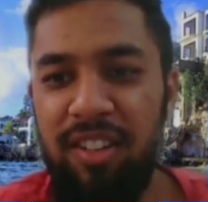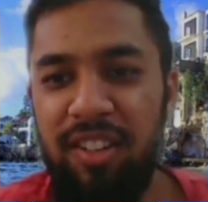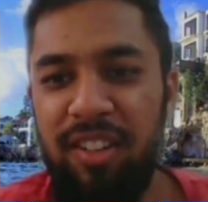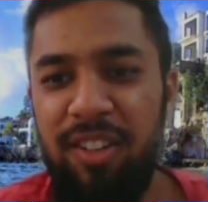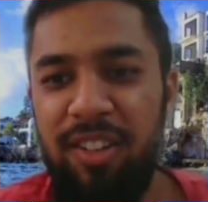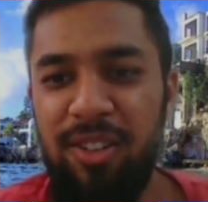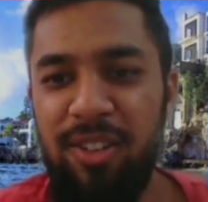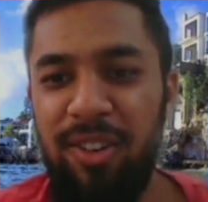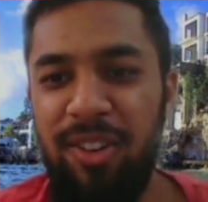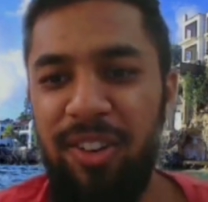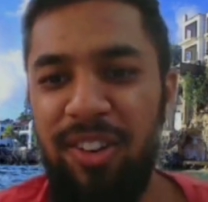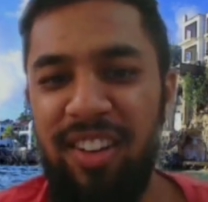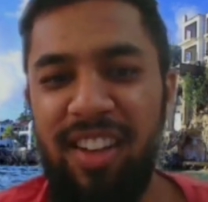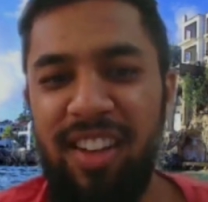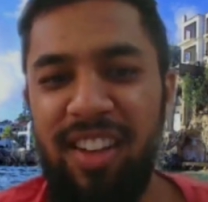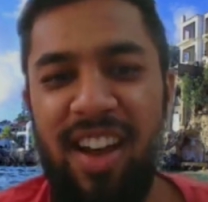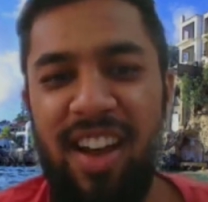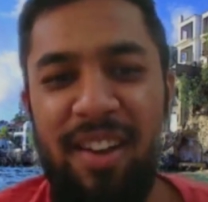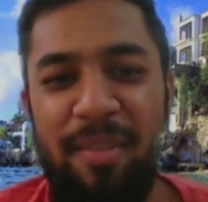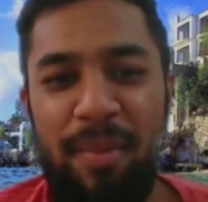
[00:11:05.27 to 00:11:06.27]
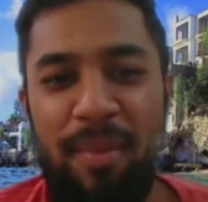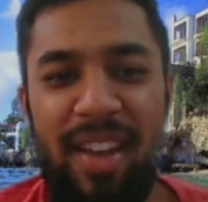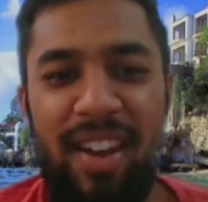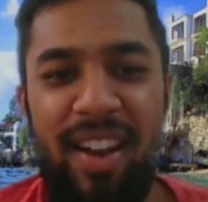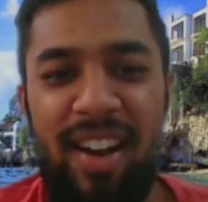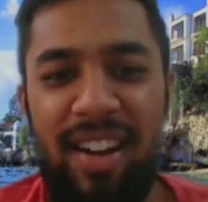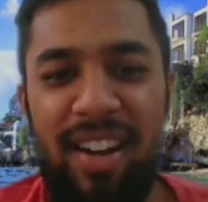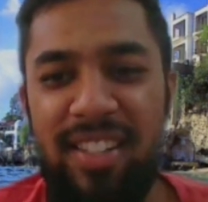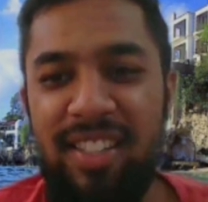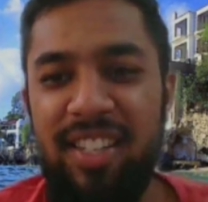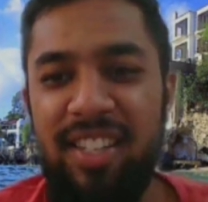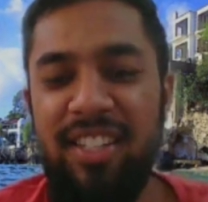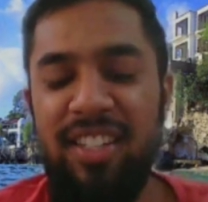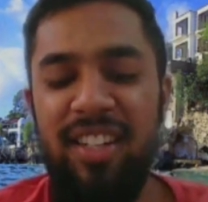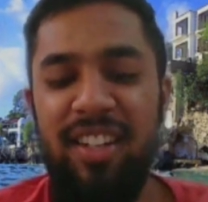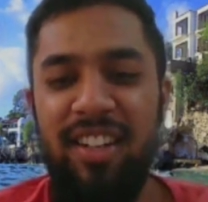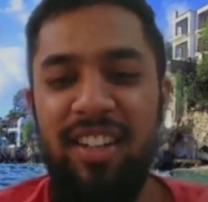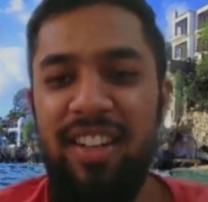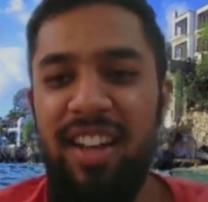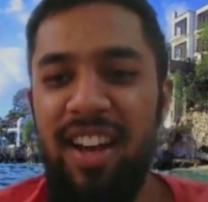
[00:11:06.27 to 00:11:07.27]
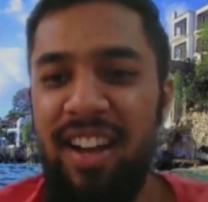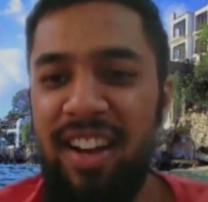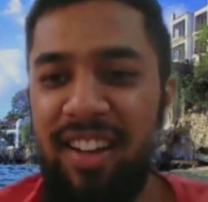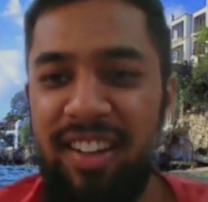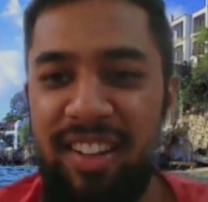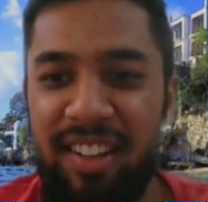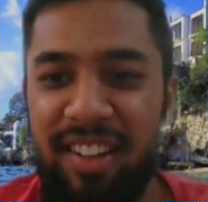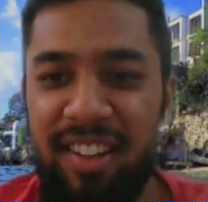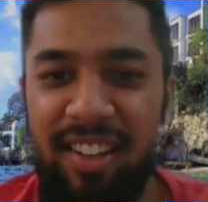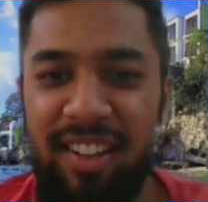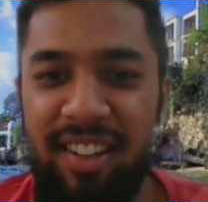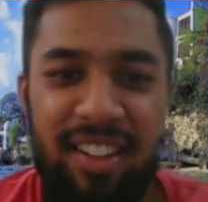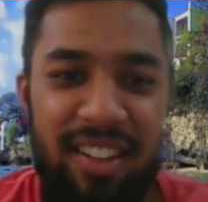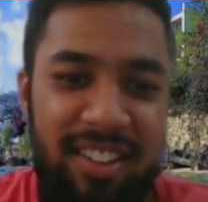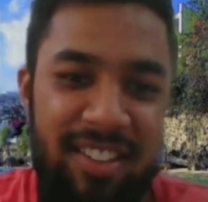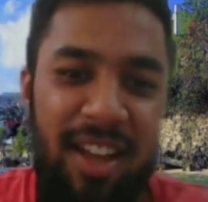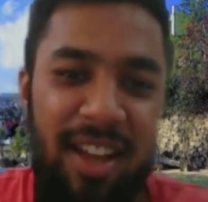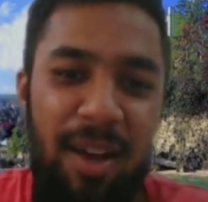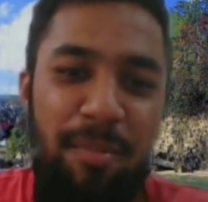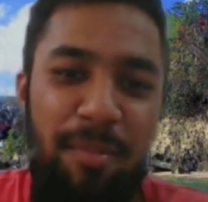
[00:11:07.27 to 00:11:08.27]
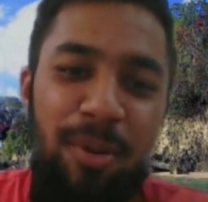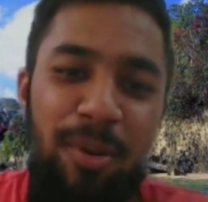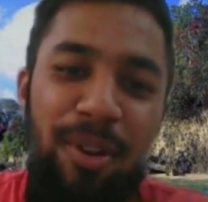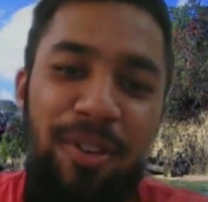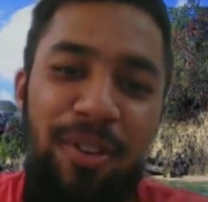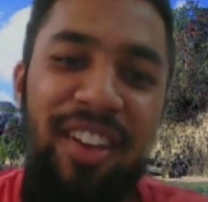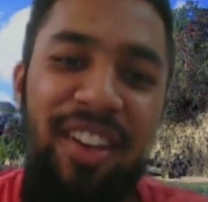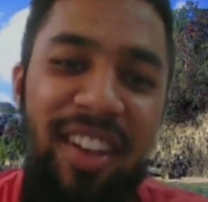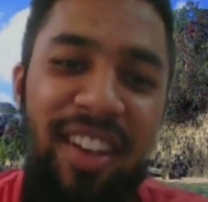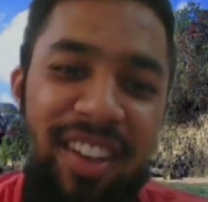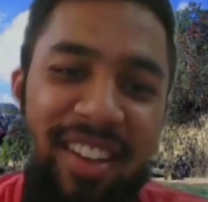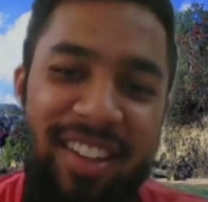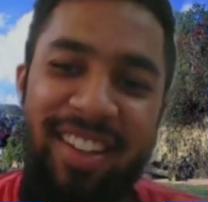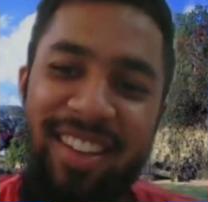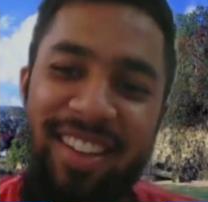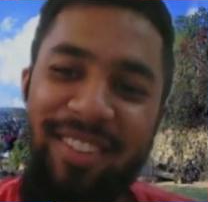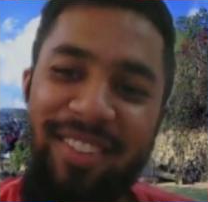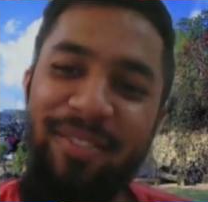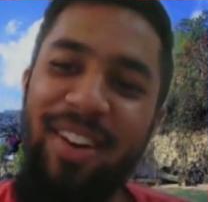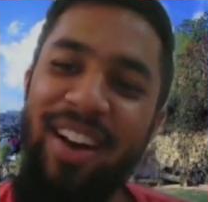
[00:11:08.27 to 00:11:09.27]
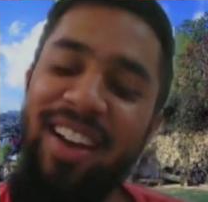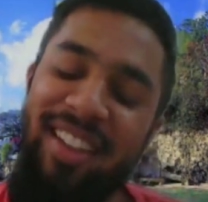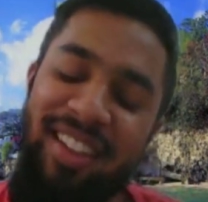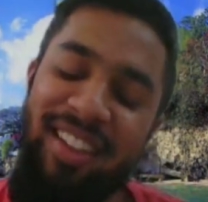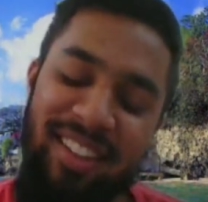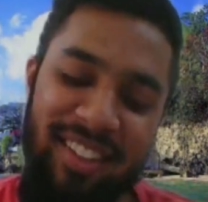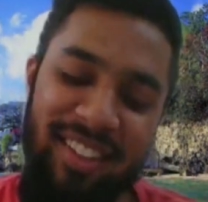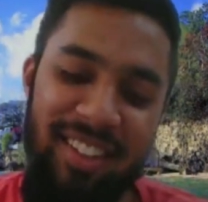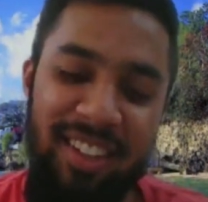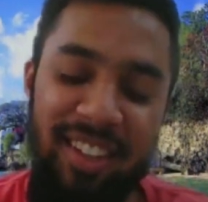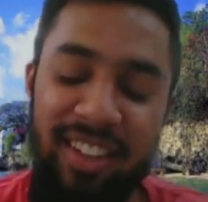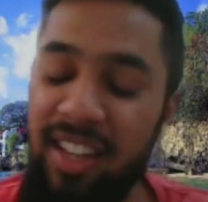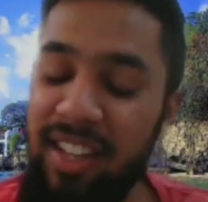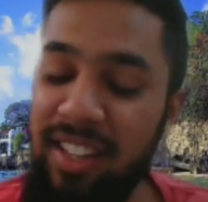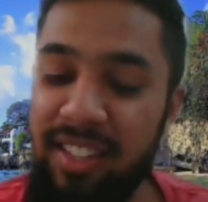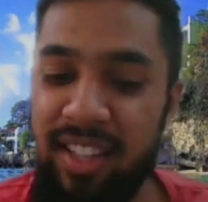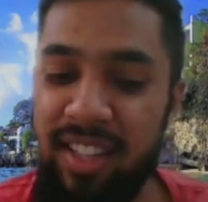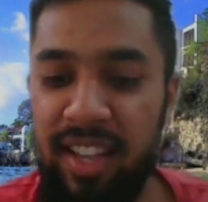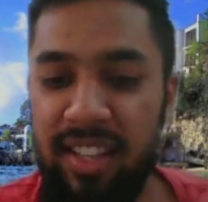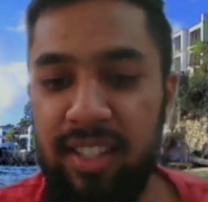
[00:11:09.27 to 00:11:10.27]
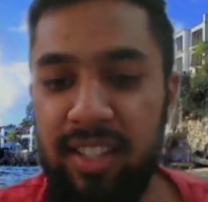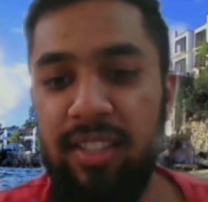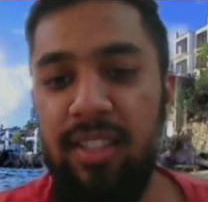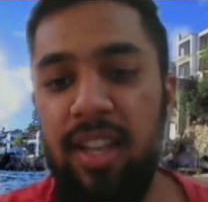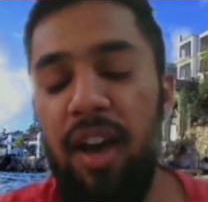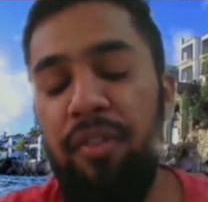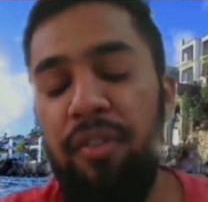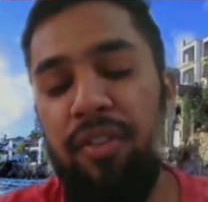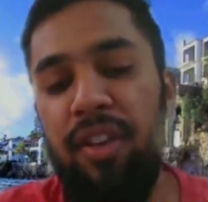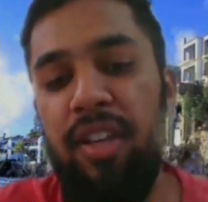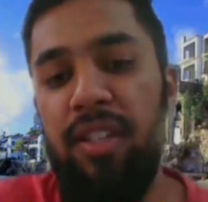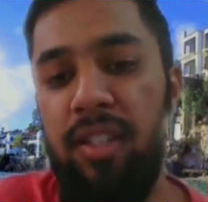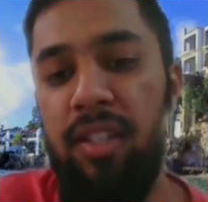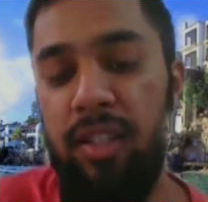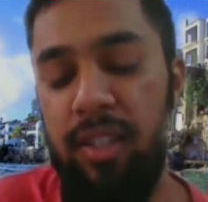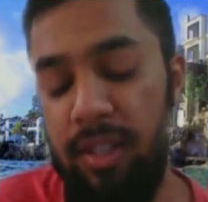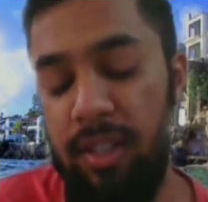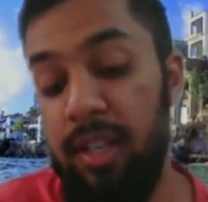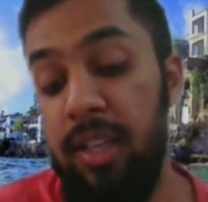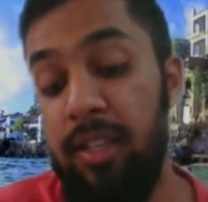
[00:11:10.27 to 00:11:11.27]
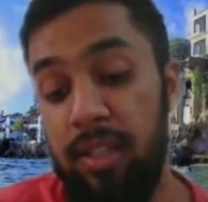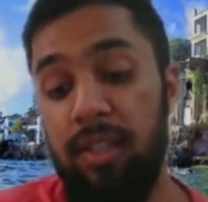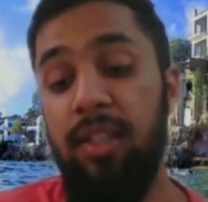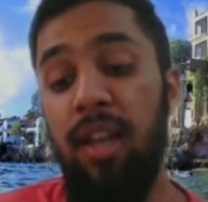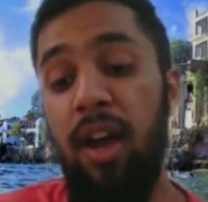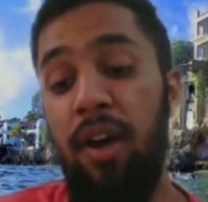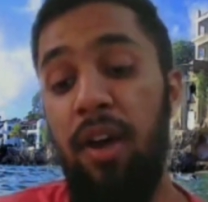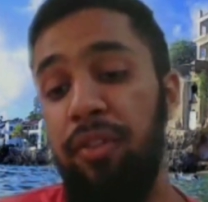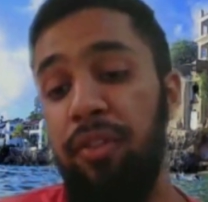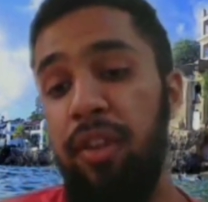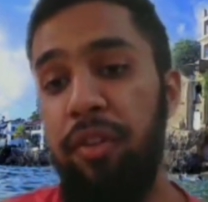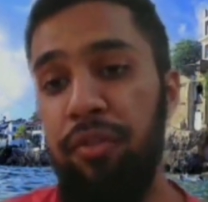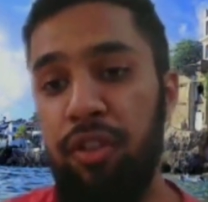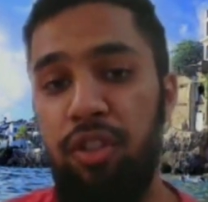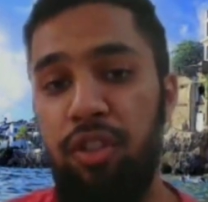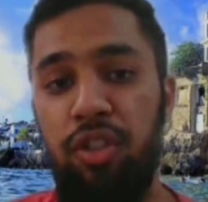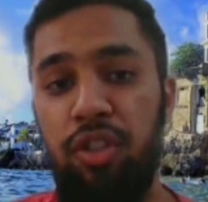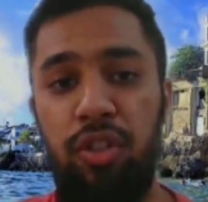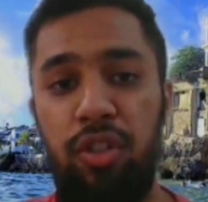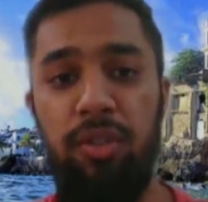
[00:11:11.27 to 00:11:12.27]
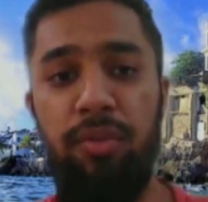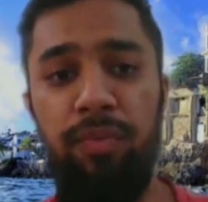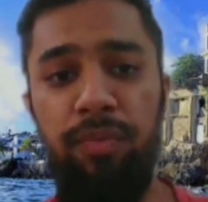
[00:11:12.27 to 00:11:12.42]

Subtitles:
So you had to make that decision, and you had to not hold of it. But it's a tough thing for sure.